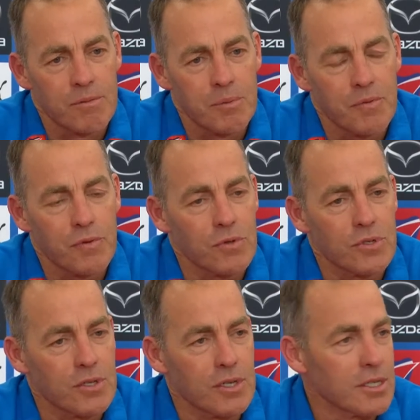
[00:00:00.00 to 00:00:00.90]
be
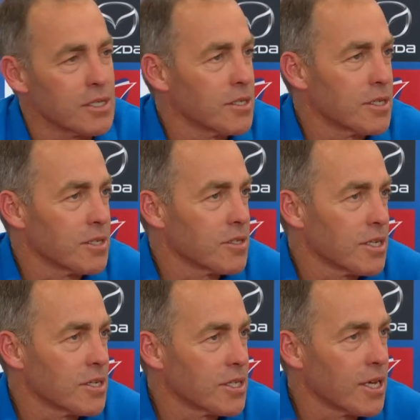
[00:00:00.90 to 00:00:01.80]
foolish to think that he's just
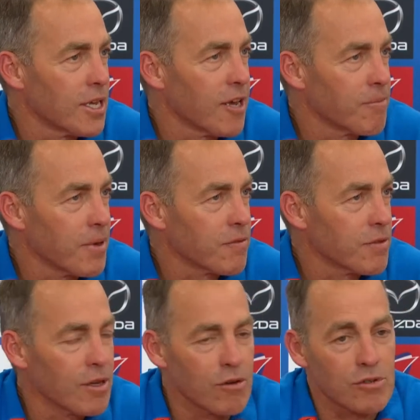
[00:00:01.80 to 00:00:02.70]
going to stay at halfback
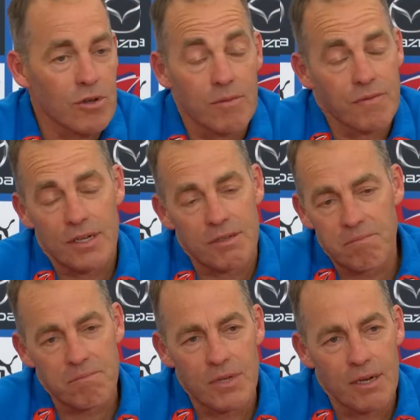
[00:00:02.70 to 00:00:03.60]
for the whole time. In fact,
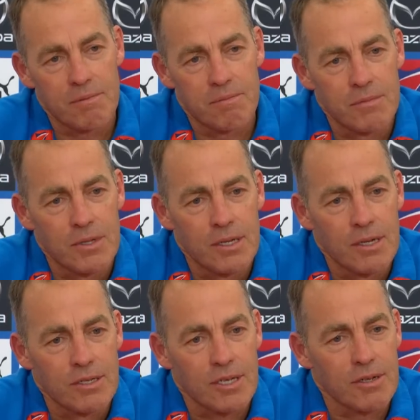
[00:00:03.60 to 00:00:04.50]
you know,
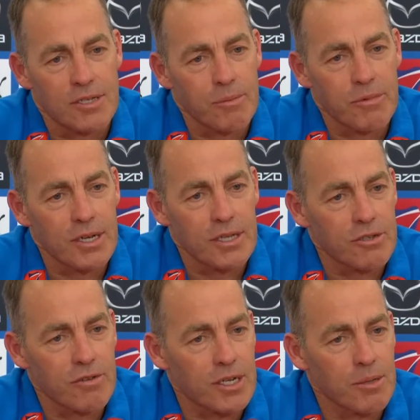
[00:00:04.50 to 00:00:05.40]
somewhere down
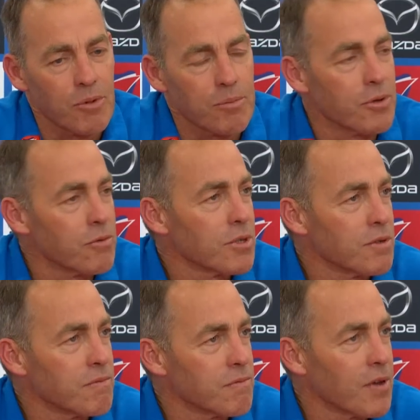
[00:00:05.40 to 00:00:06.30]
the track, he might be a
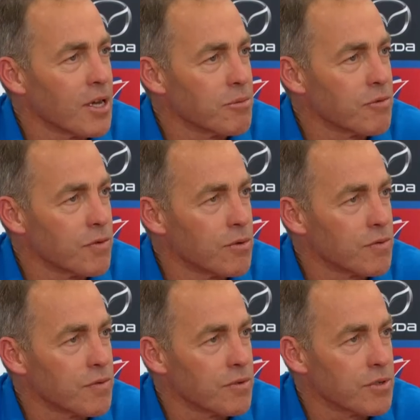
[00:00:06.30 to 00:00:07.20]
really valuable
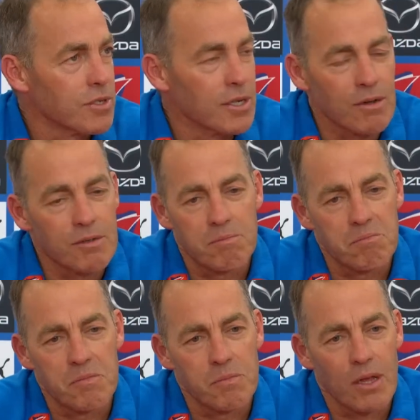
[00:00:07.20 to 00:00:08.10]
forward for us. You know, he
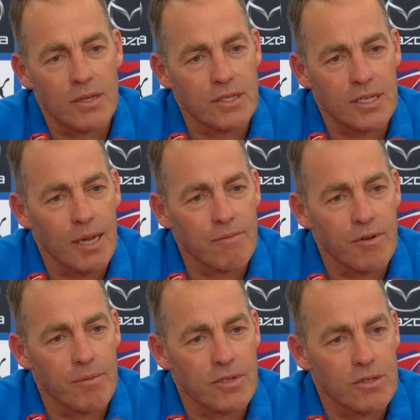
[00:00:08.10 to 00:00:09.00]
plays the game
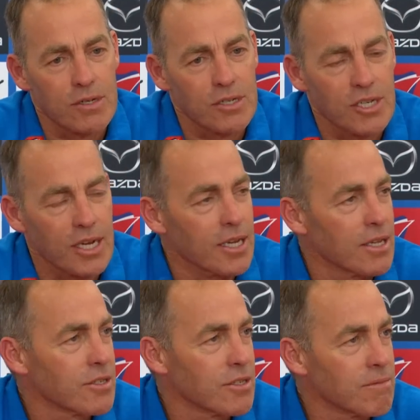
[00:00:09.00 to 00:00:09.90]
very much like a Jack
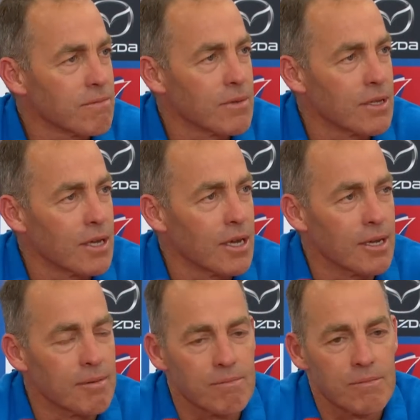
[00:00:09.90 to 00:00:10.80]
Gunston,
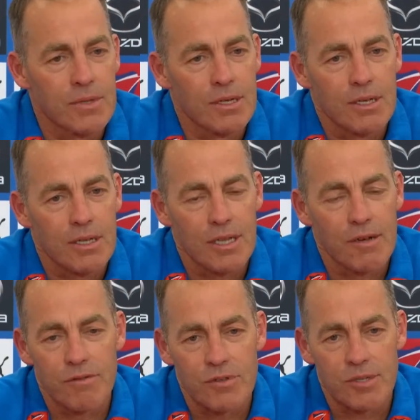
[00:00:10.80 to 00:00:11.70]

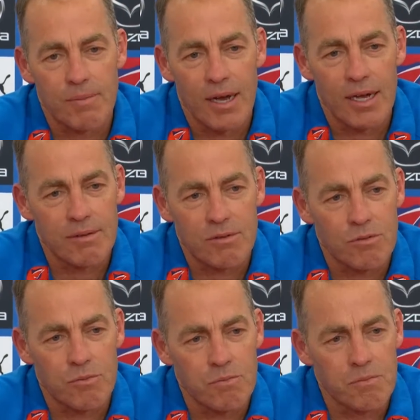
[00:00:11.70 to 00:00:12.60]
clever and smart,
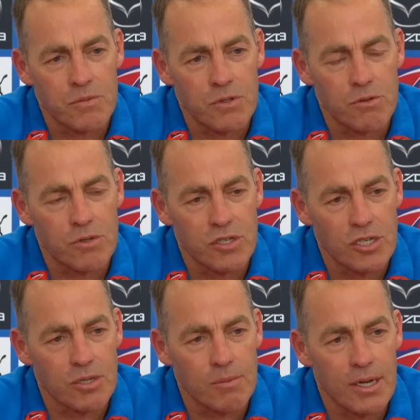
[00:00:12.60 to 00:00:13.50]
good
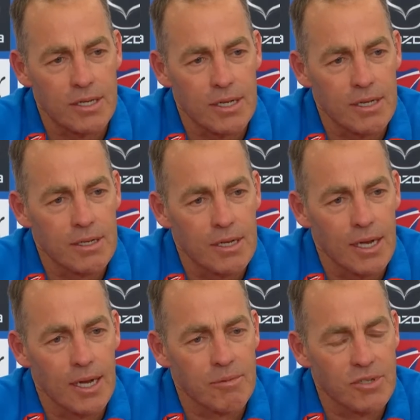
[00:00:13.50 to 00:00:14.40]
decision maker,
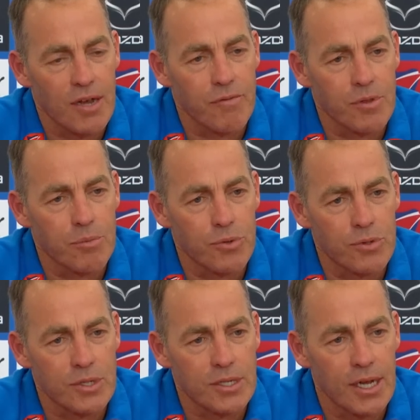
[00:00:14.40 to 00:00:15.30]
safe with the
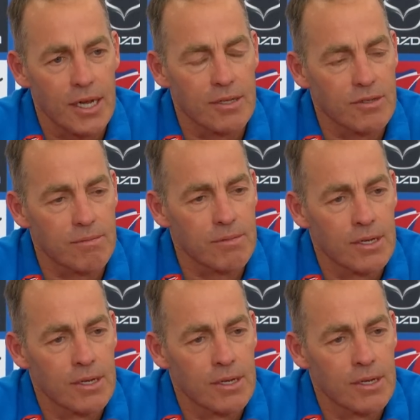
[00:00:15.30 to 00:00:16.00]
ball in his hands, and